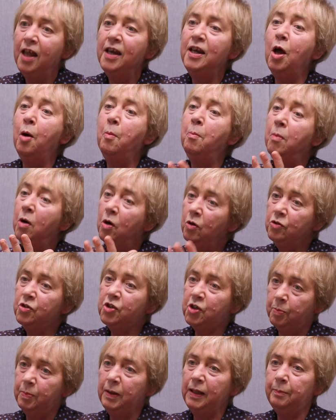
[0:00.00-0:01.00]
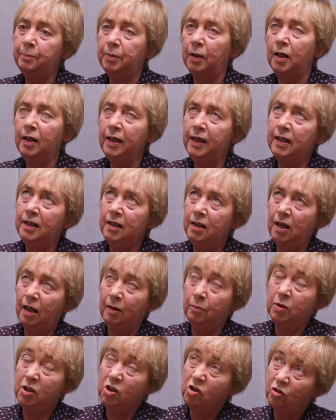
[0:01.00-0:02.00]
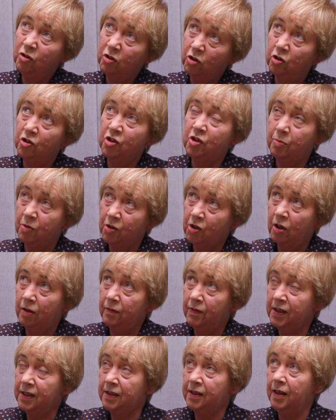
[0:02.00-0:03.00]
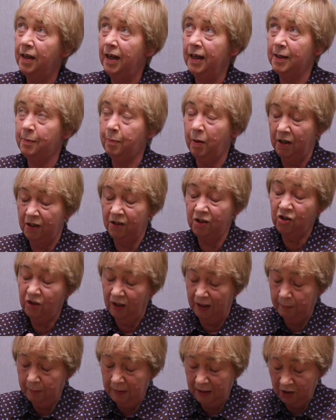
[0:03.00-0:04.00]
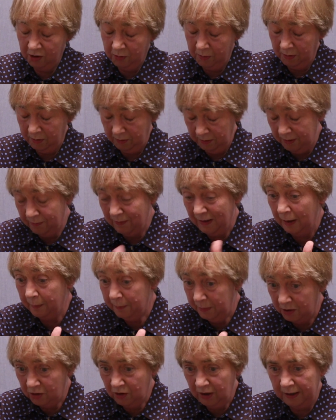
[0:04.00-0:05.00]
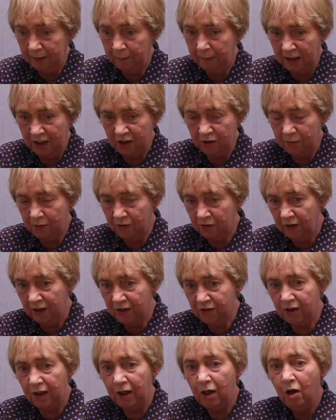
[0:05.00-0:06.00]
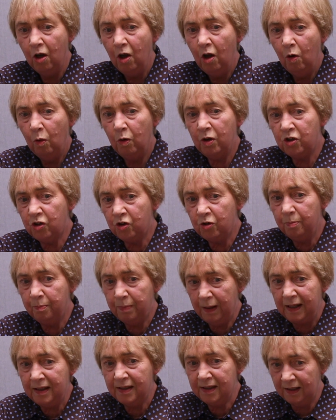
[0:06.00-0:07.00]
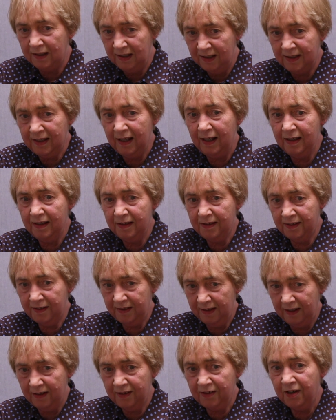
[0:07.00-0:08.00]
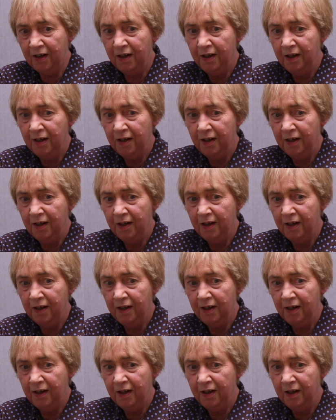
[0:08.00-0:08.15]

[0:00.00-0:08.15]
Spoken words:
Now, most people and we've done customer service as part of the channel management, developing the channel management strategy, which basically says that